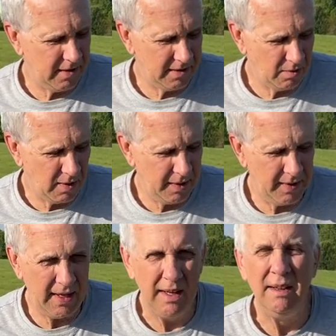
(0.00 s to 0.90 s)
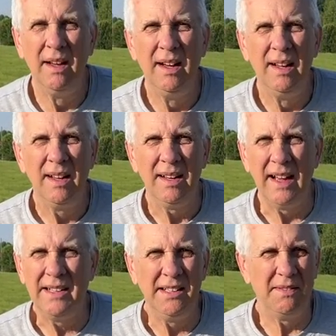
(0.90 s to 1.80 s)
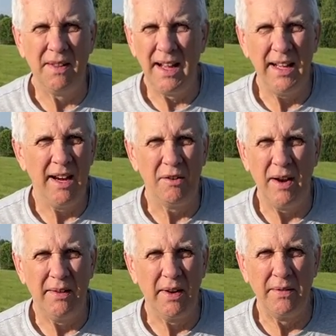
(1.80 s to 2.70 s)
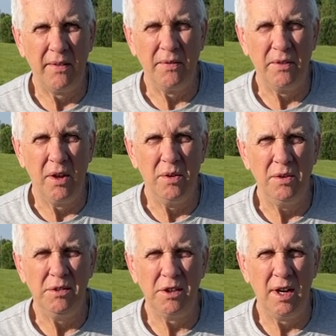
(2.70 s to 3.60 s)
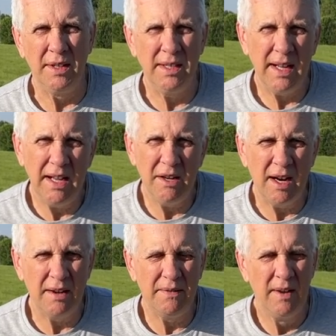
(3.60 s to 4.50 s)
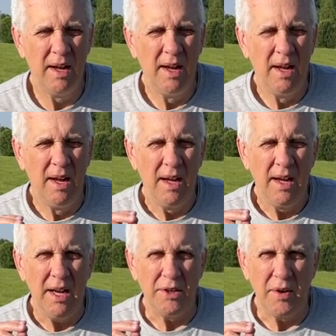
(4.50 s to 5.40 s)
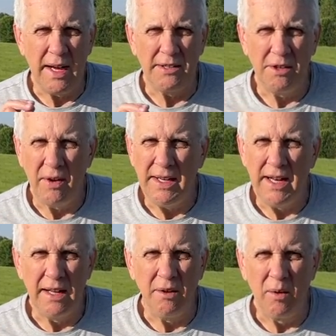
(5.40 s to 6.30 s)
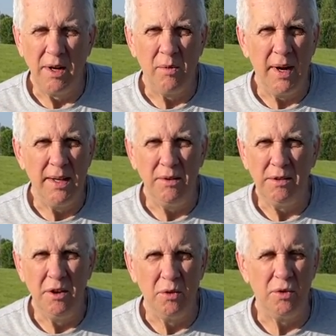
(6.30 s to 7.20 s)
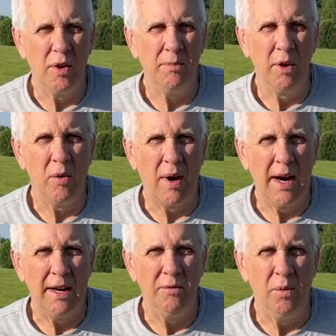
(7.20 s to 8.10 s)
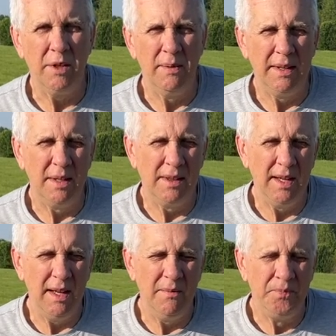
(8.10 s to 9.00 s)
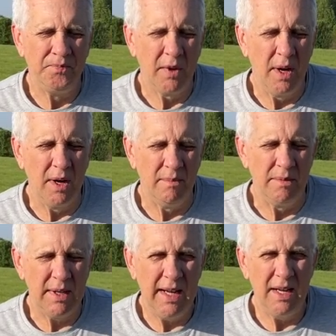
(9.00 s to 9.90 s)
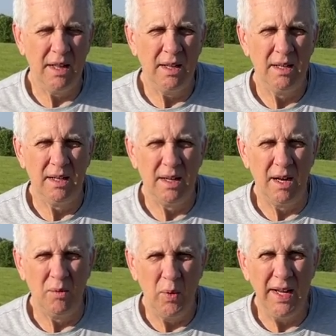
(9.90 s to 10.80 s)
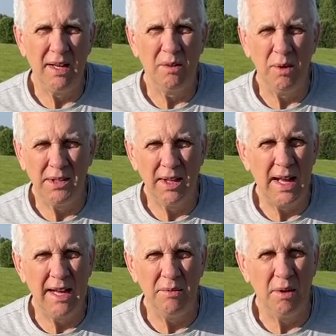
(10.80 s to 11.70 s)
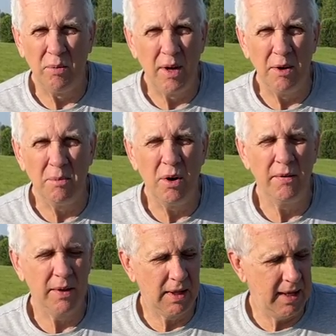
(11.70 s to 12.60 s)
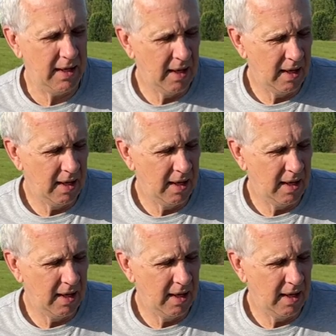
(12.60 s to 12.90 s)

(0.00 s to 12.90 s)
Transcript: It's one of the nicest flying aircraft I've ever flown. You saw in the takeoff, it tracked straight down the runway. There was no trim required, which meant that the um, tail uh, wheel was aligned with the rudder perfectly.